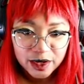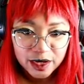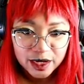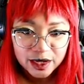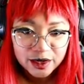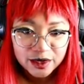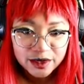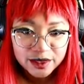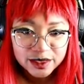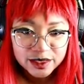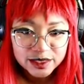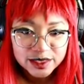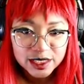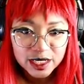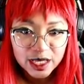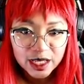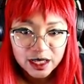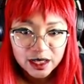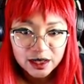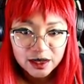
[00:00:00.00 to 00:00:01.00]
I couldn't
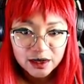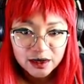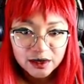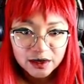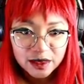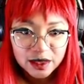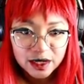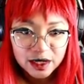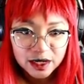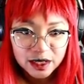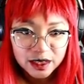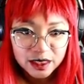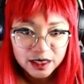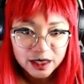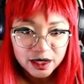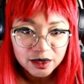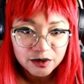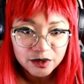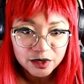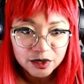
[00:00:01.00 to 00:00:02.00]
tell that
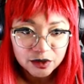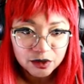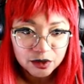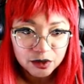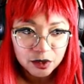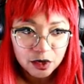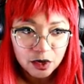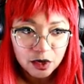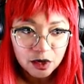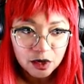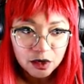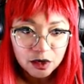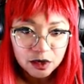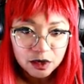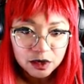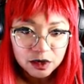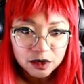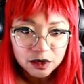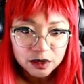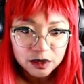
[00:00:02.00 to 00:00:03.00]
anything was
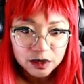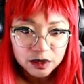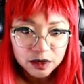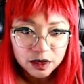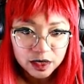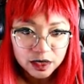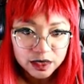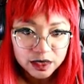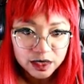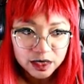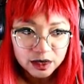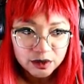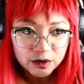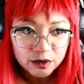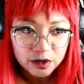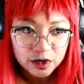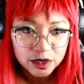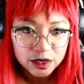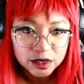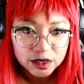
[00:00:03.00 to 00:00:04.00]
wrong, like that it
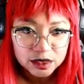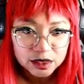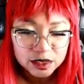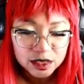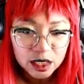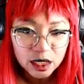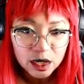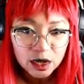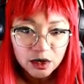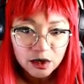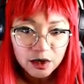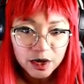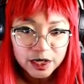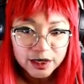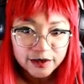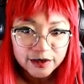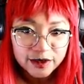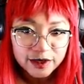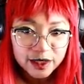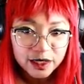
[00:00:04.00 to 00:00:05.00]
worked. Oh, I
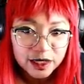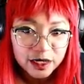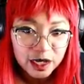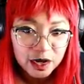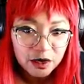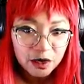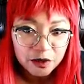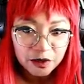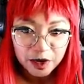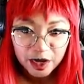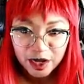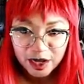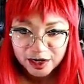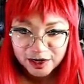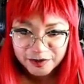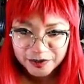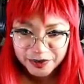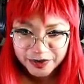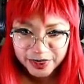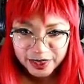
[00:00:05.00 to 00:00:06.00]
see now. Oh God.
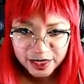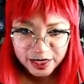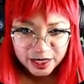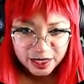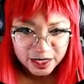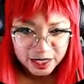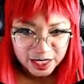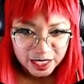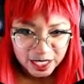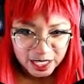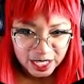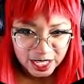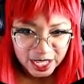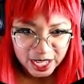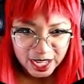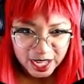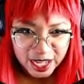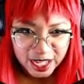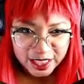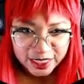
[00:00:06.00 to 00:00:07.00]

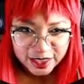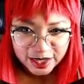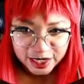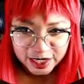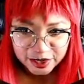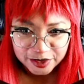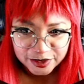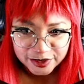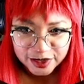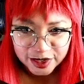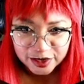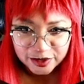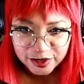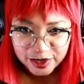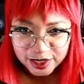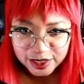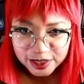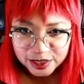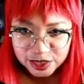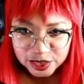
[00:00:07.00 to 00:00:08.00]
I thought he was gonna
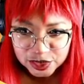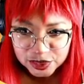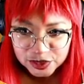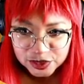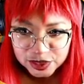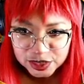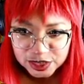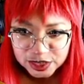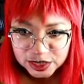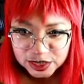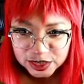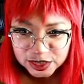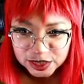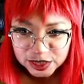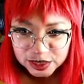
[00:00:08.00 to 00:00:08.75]
run into it.